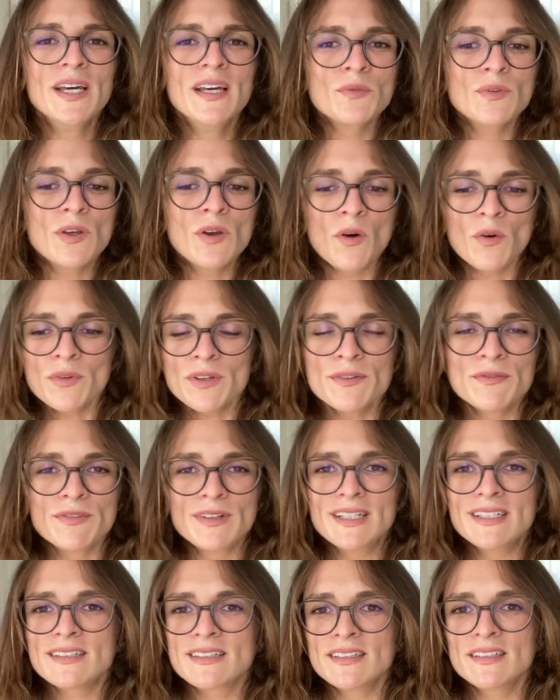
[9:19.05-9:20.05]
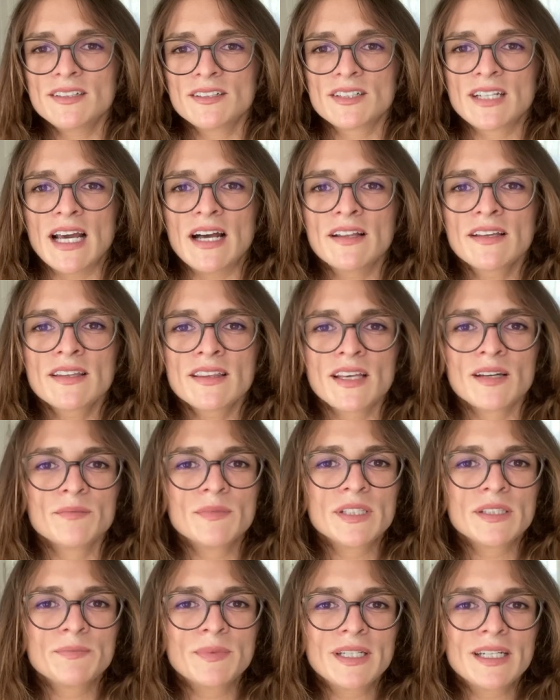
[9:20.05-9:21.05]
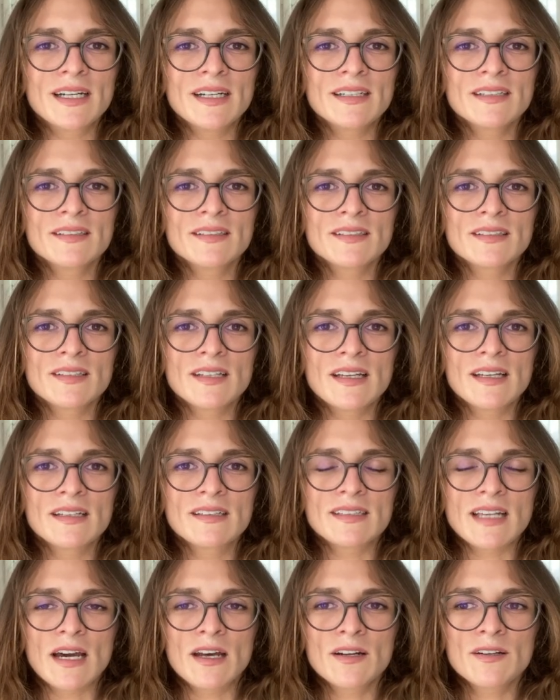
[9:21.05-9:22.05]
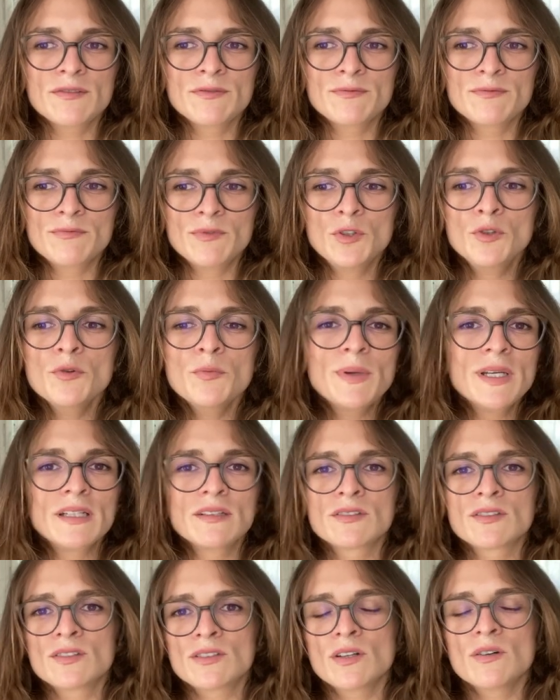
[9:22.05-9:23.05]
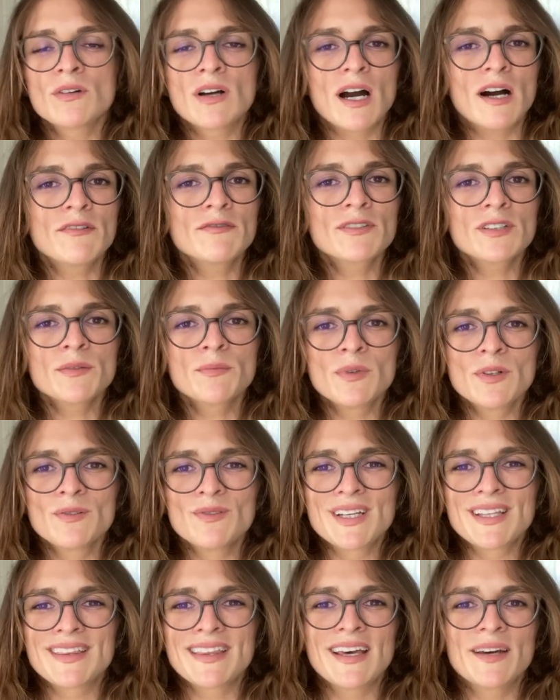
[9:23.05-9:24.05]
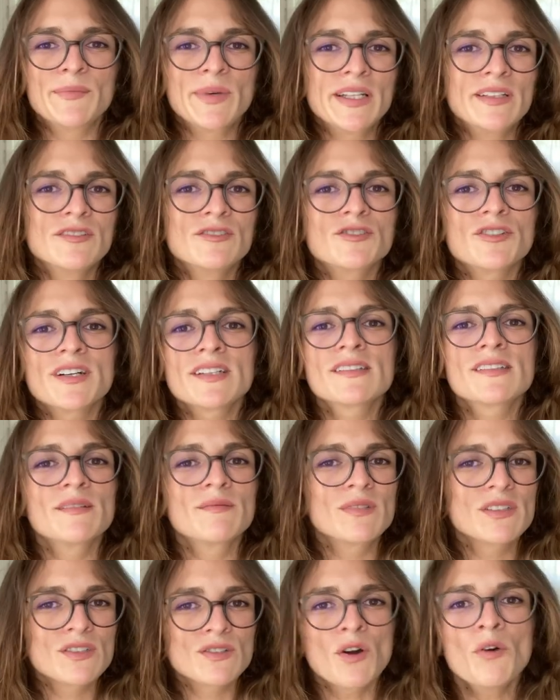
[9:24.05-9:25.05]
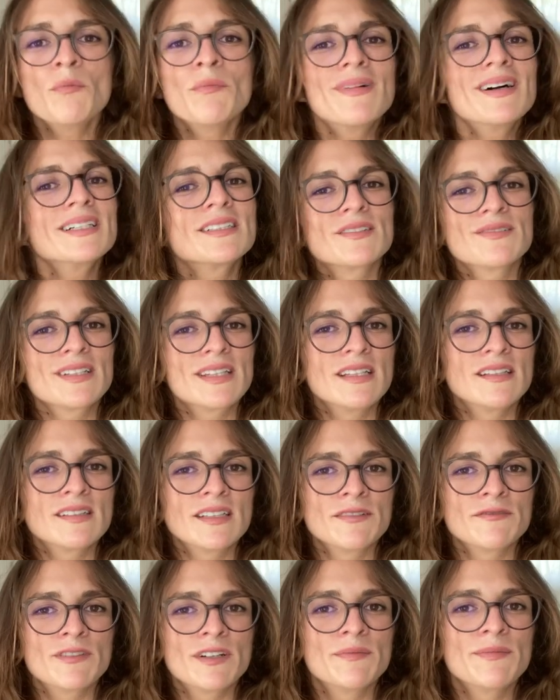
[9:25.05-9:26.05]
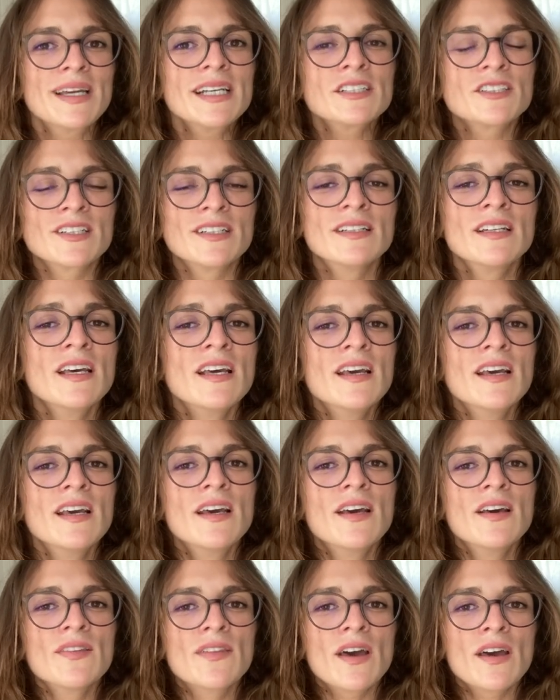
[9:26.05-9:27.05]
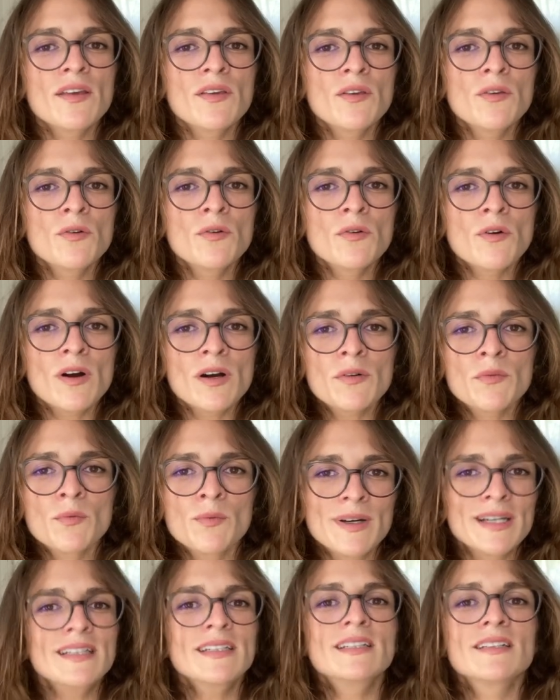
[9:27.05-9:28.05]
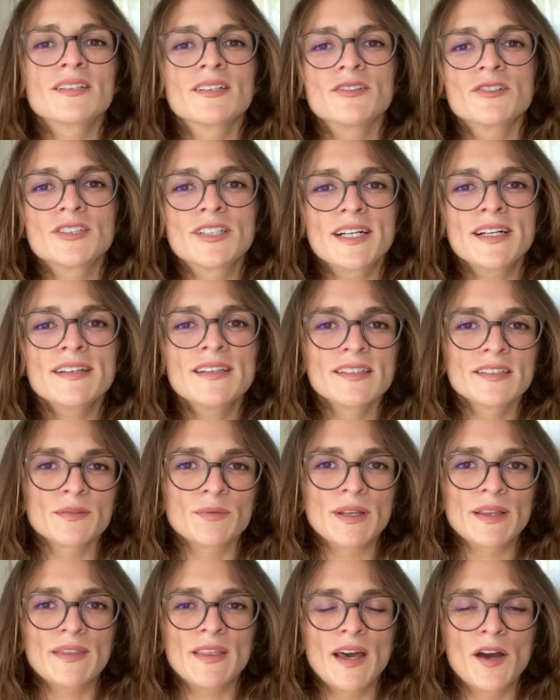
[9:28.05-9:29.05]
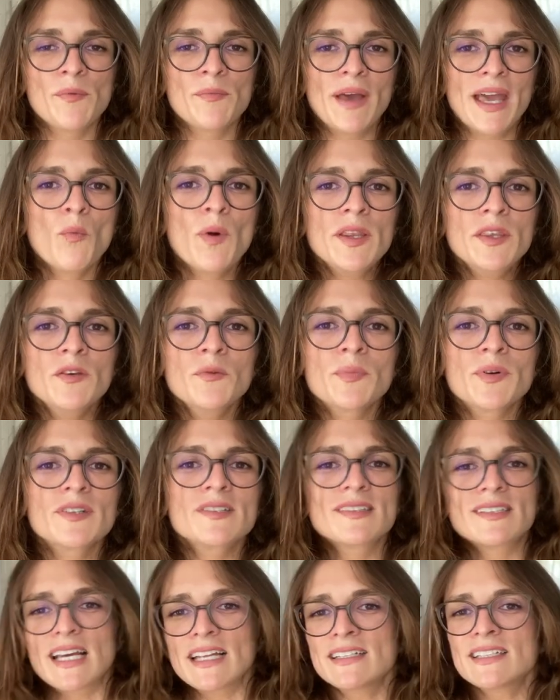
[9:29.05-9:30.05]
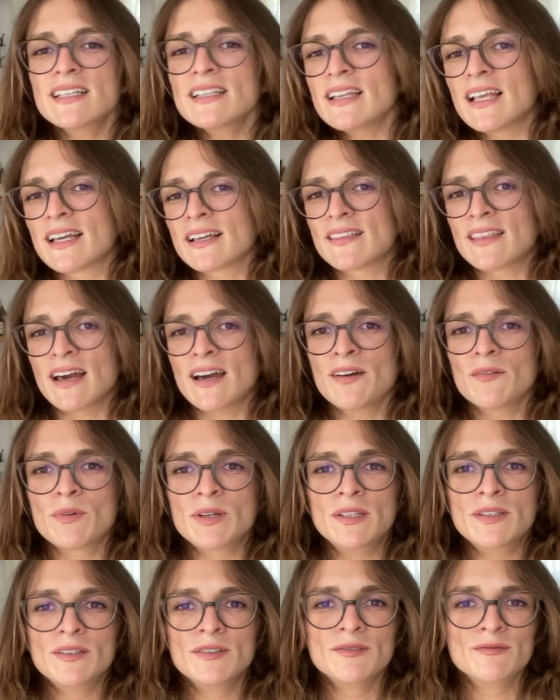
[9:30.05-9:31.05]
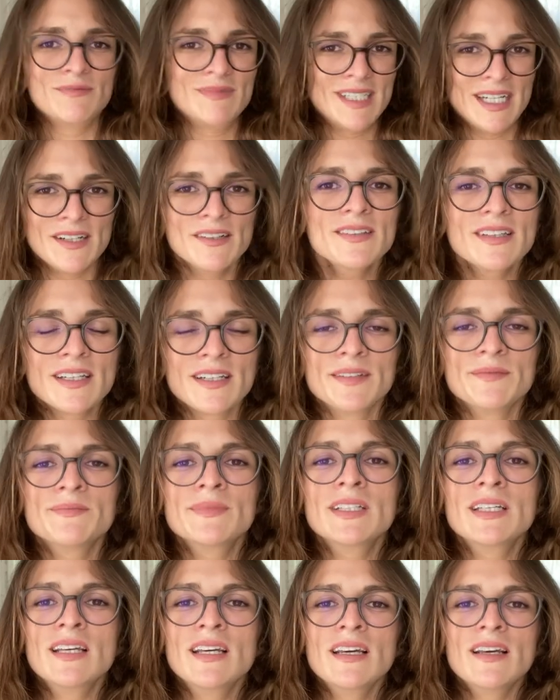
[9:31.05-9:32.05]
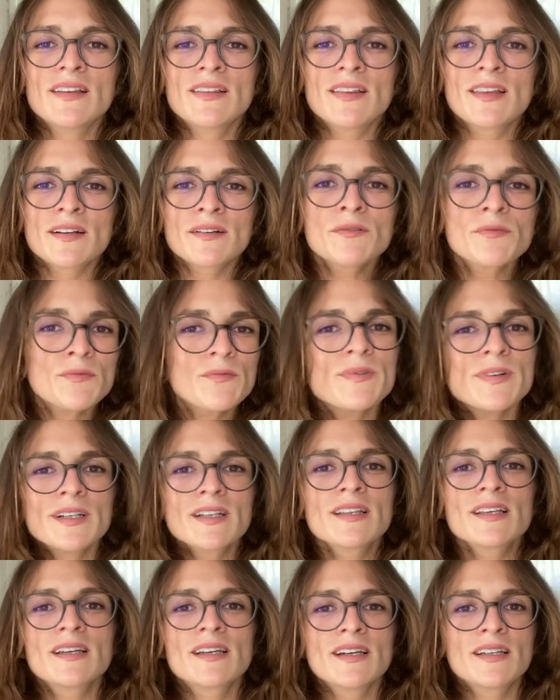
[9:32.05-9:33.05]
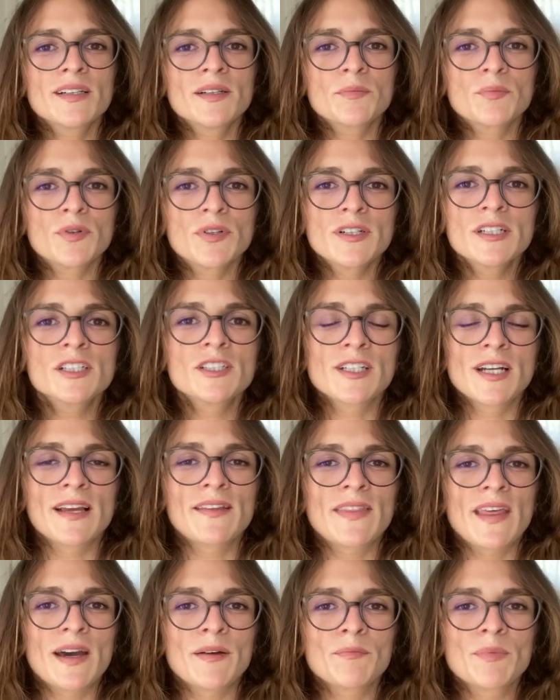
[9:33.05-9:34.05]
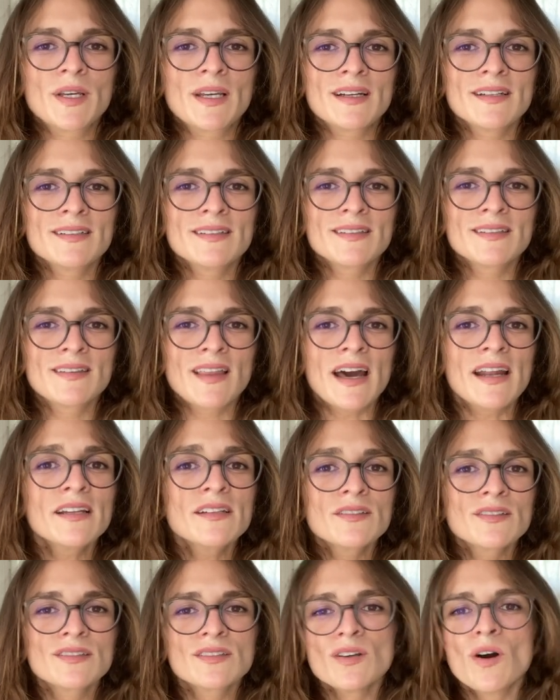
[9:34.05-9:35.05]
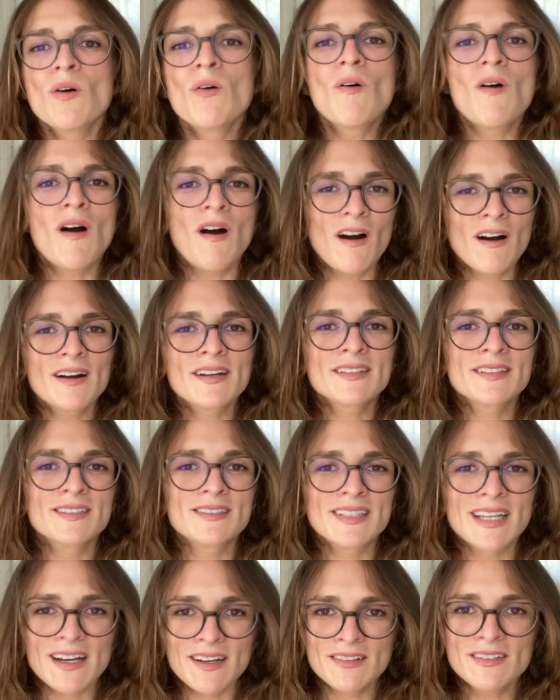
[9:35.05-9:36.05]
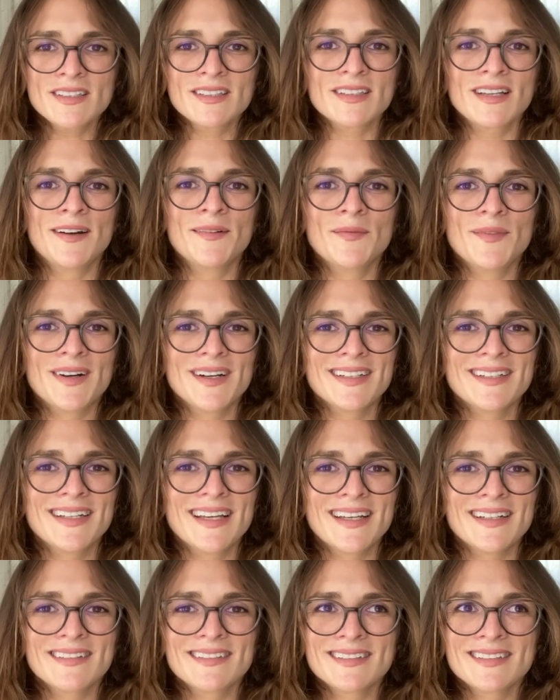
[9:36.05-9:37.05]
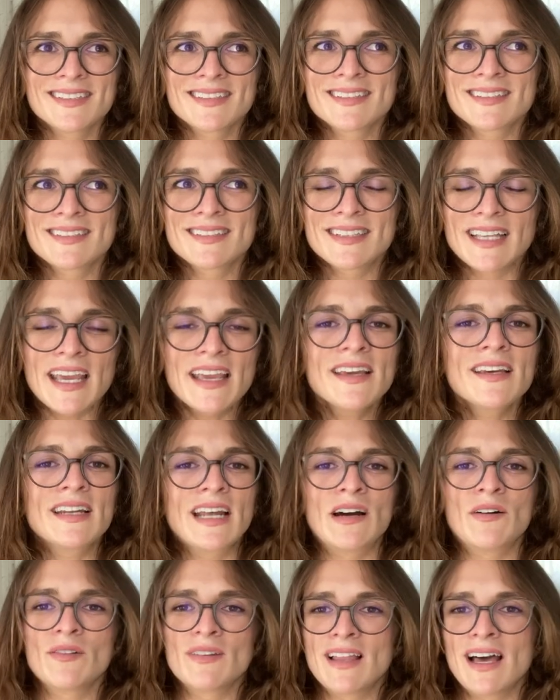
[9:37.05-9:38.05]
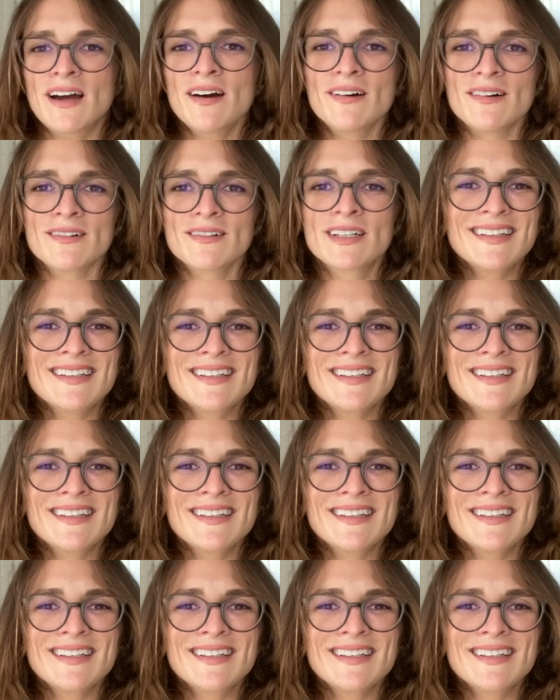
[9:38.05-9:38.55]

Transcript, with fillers: The only reason you're telling them is because it's out of you being so comfortable with them and you trust them so much with this information that you are willing to share this with them. When you present it like that, when you tell them, they're really gonna appreciate that because that is so hard to tell someone and just say it out loud.